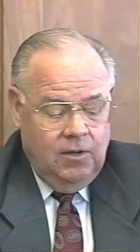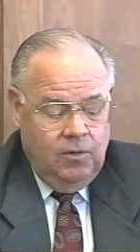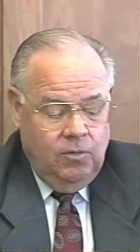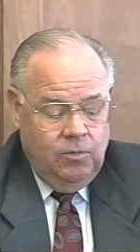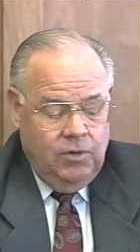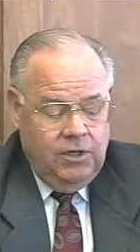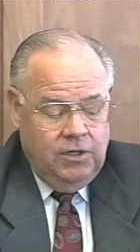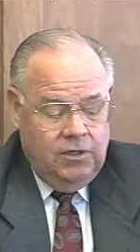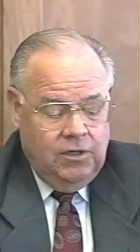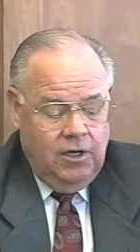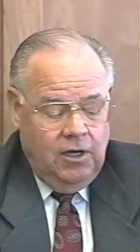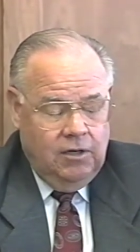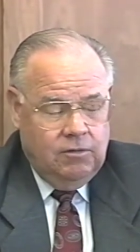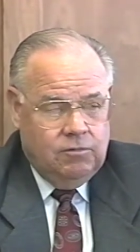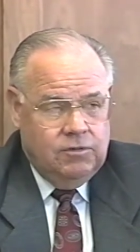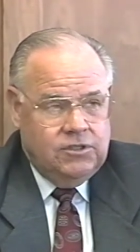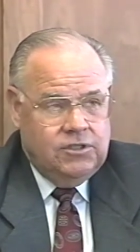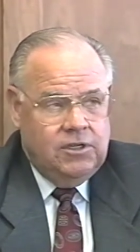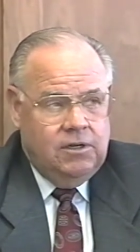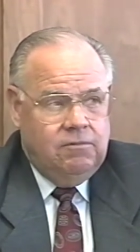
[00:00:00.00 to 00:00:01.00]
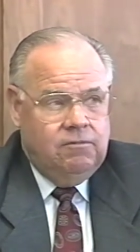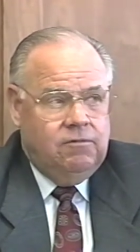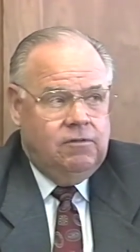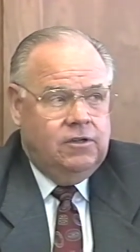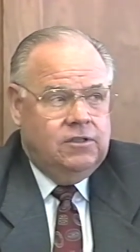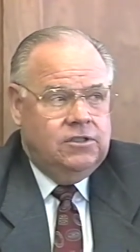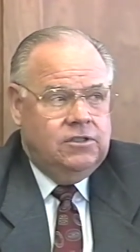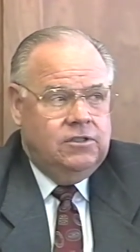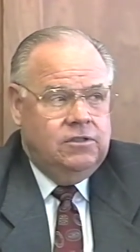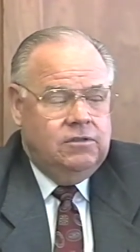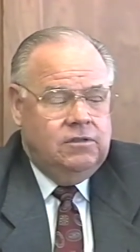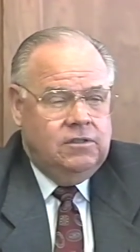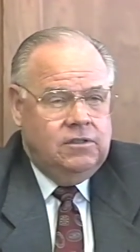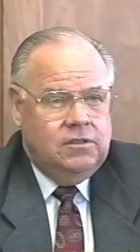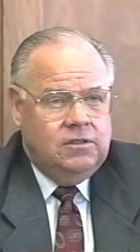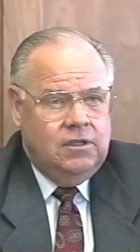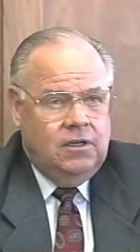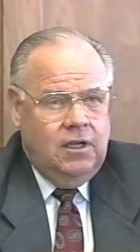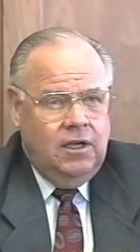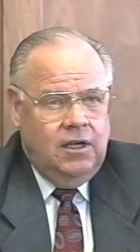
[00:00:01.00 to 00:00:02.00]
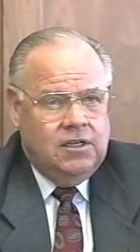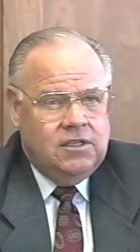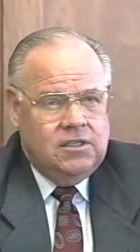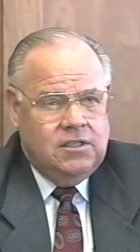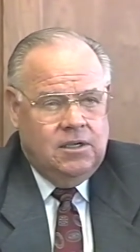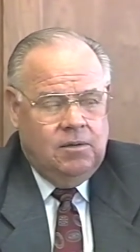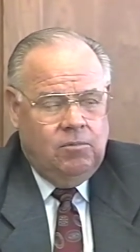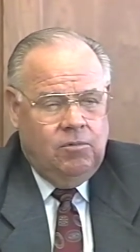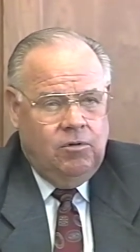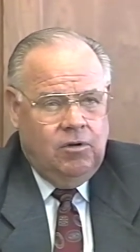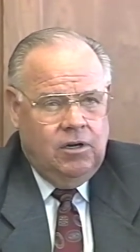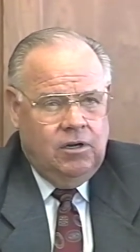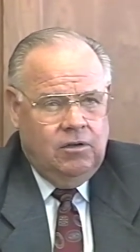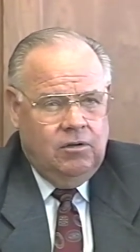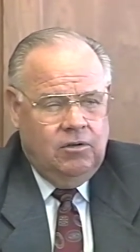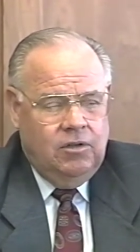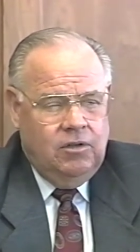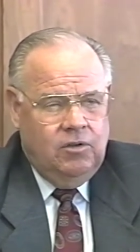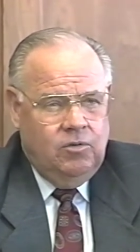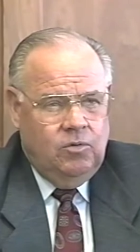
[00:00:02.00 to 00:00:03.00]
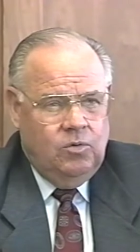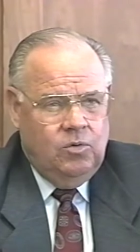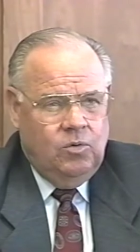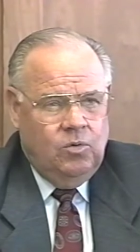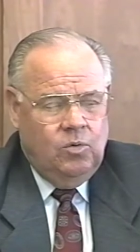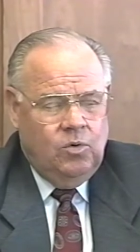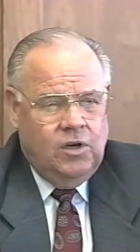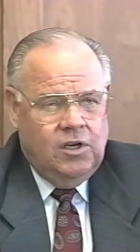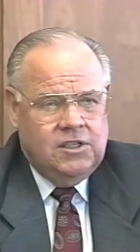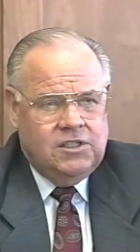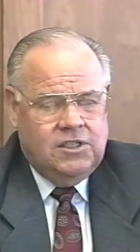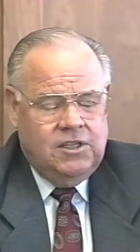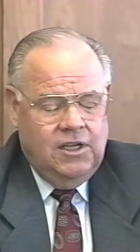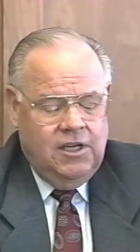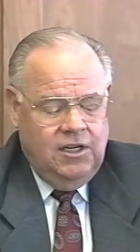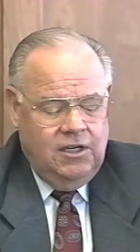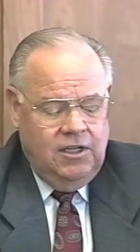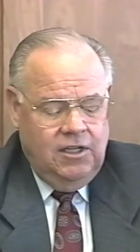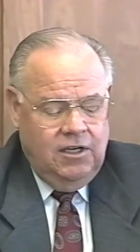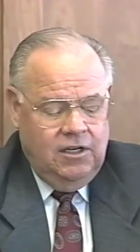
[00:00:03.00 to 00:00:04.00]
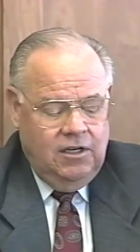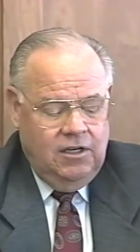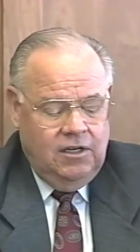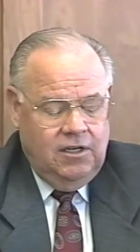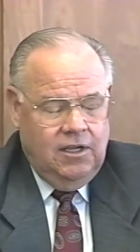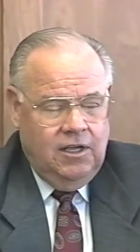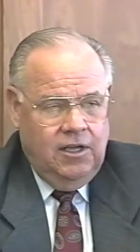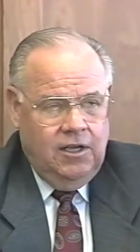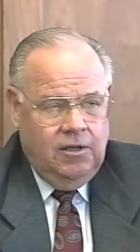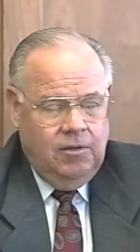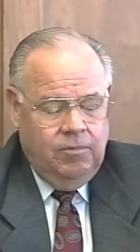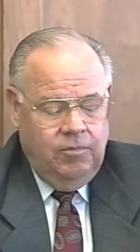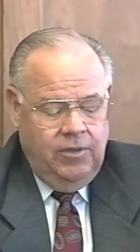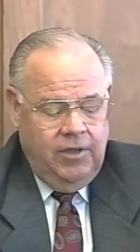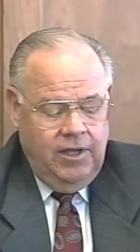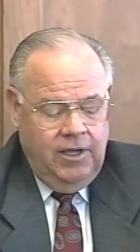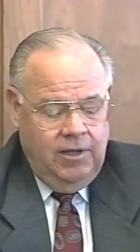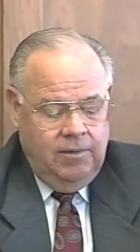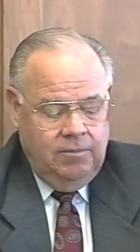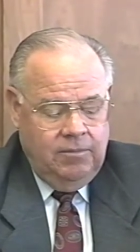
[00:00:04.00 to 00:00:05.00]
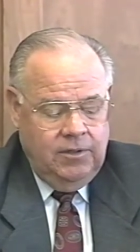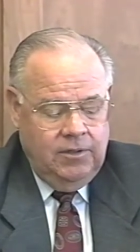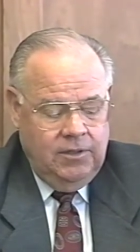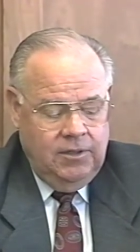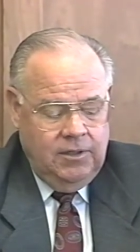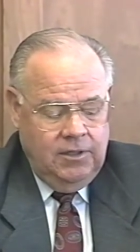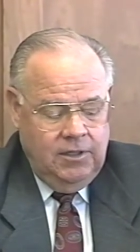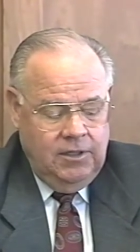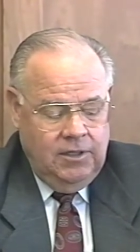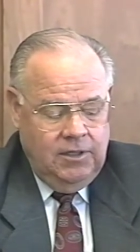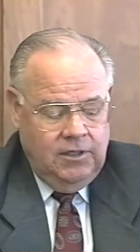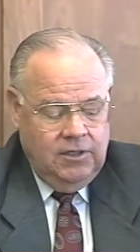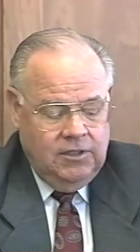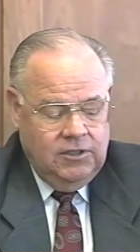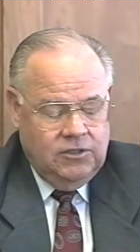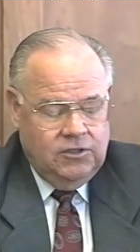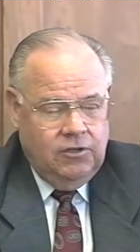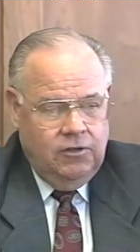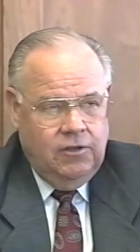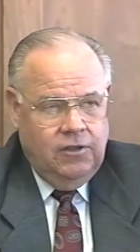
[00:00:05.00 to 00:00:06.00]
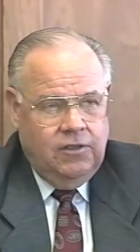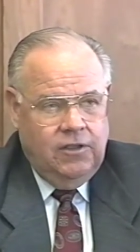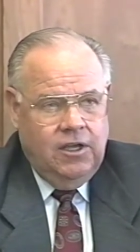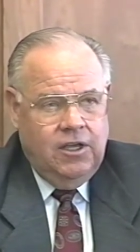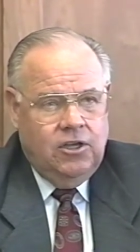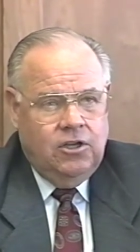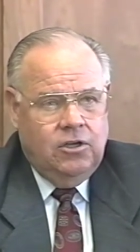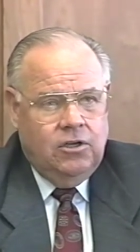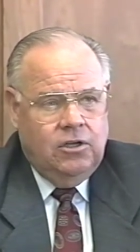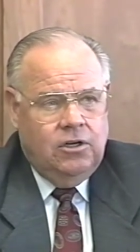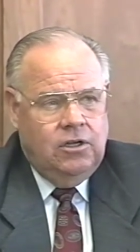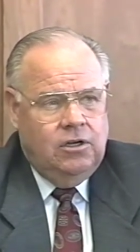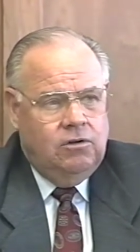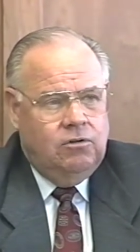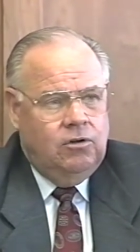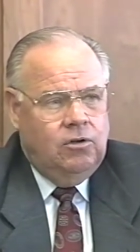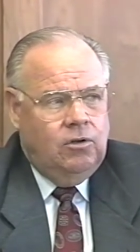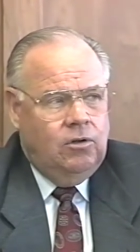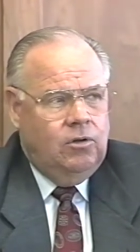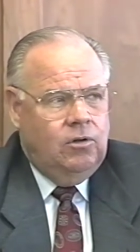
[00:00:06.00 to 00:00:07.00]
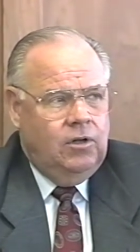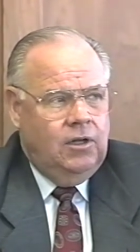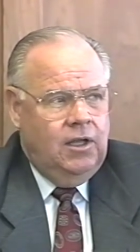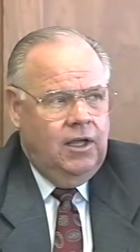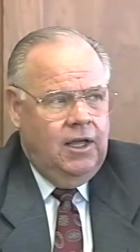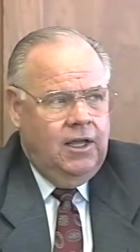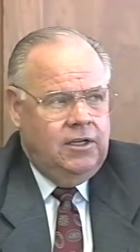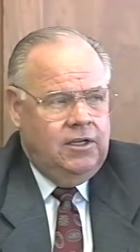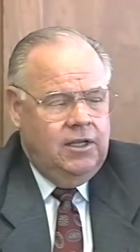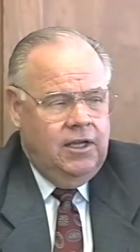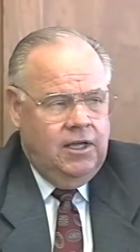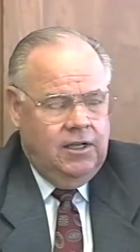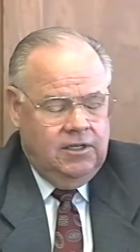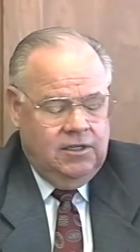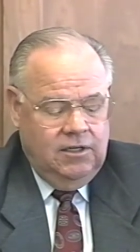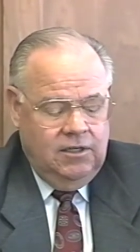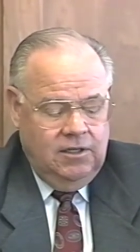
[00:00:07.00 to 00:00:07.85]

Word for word: We talked with some of our students and asked them what it was they needed to help them so that they could enroll and yet